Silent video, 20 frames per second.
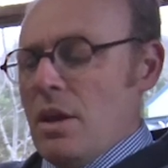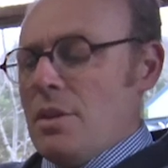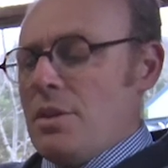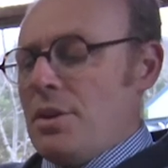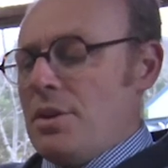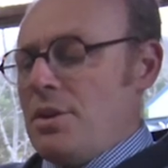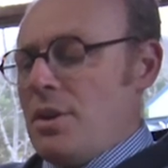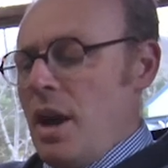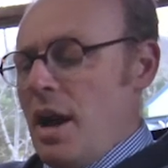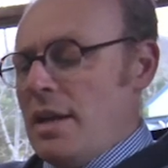
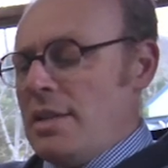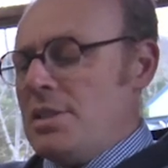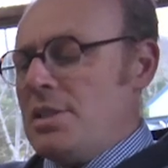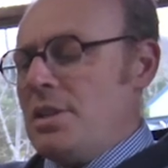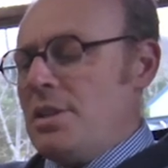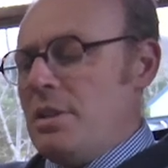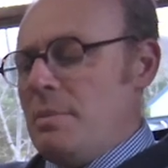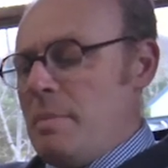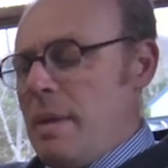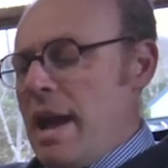"The nicer
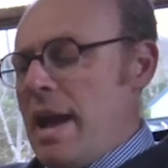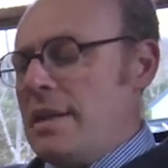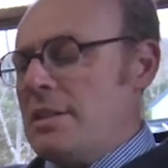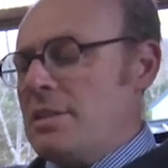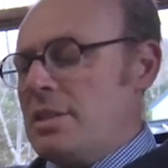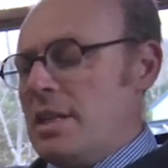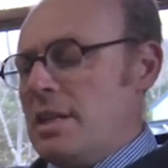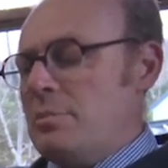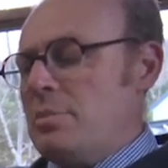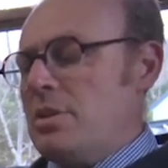the man
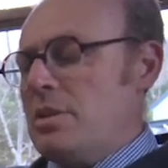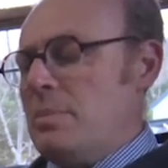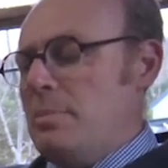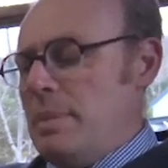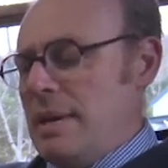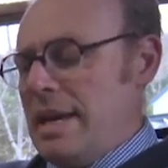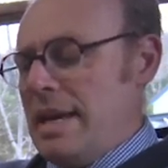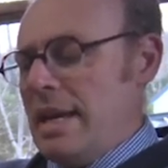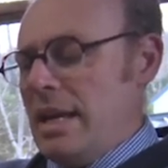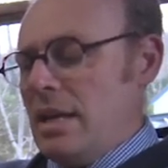seems to
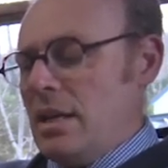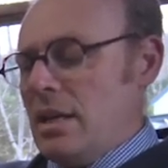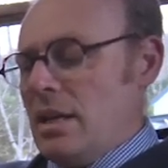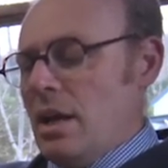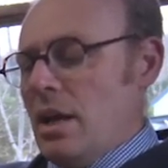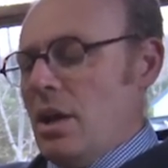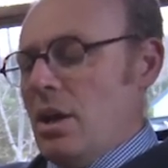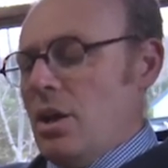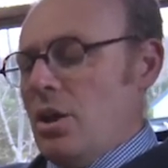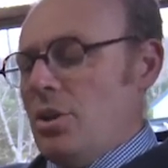be,
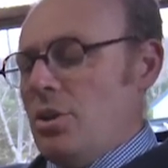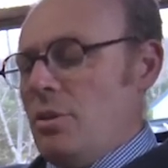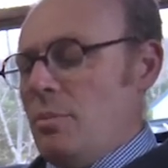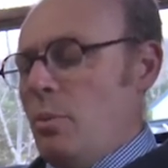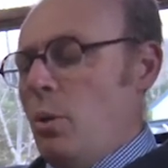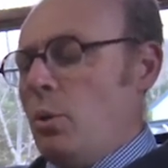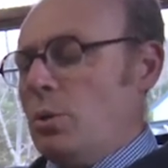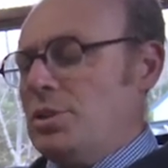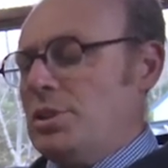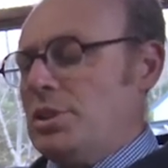the
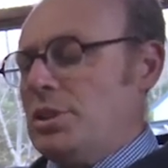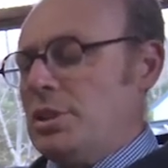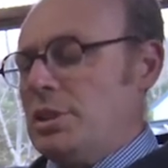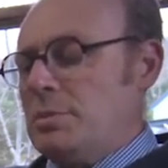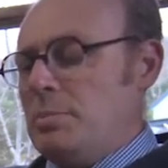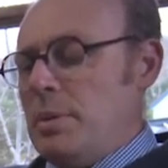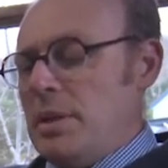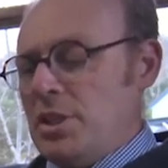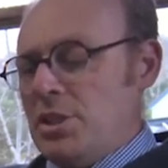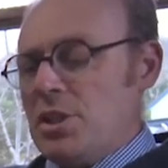more
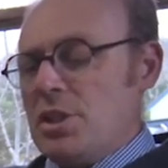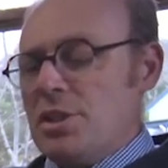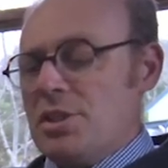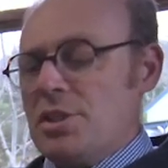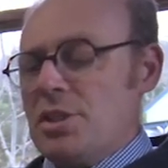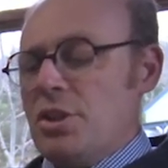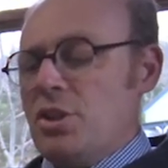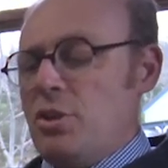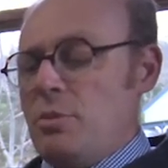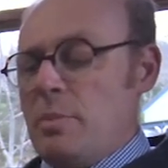
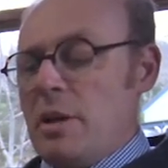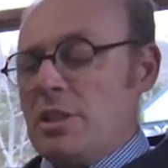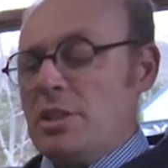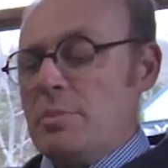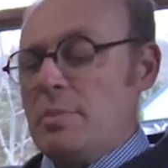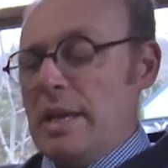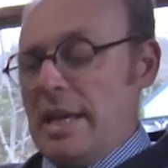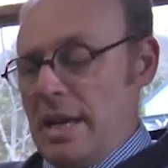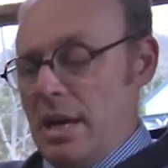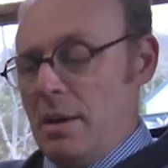suspicious you
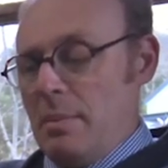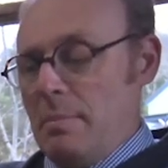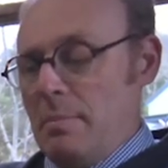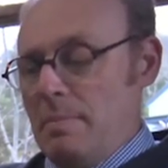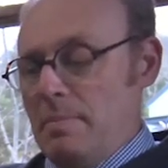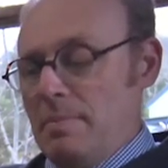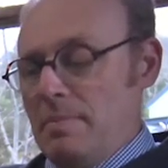must become."